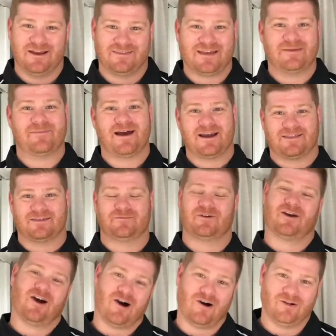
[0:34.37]
They make them
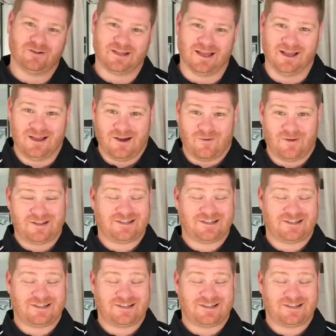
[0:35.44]
colder. We